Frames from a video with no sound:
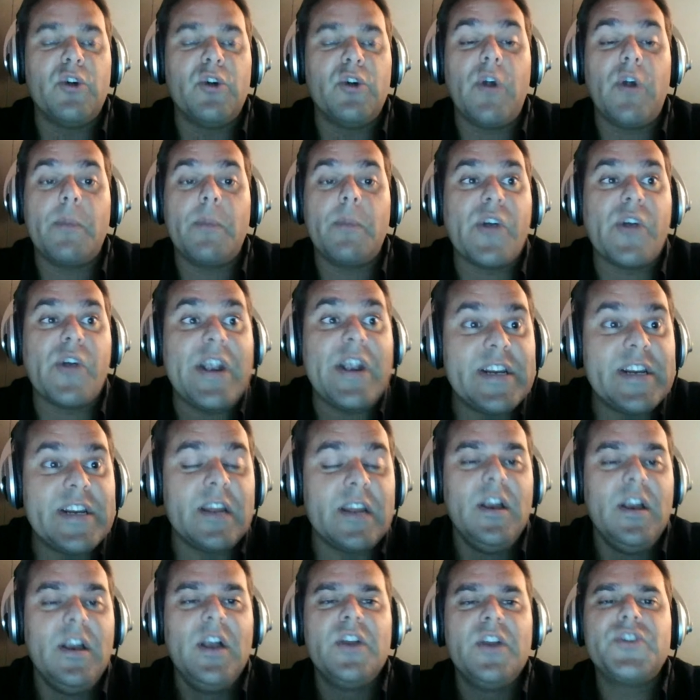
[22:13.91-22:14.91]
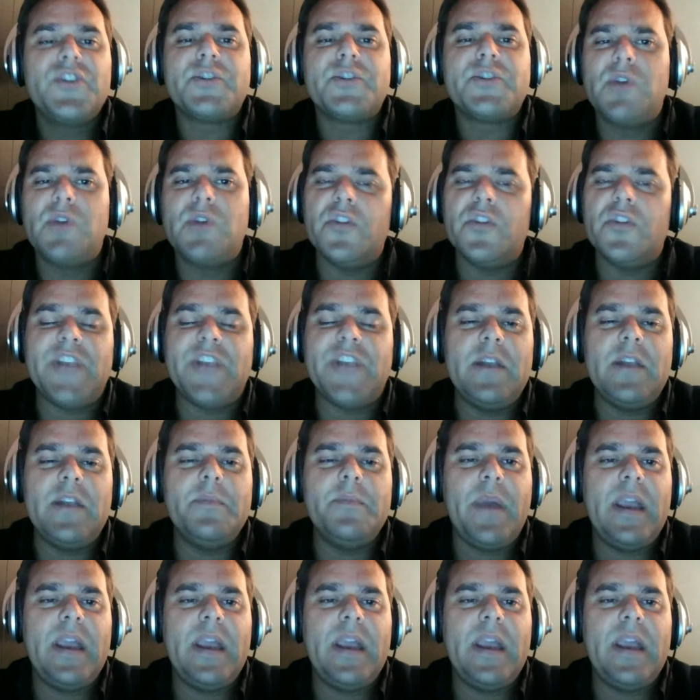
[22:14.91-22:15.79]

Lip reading: or upgrading some content.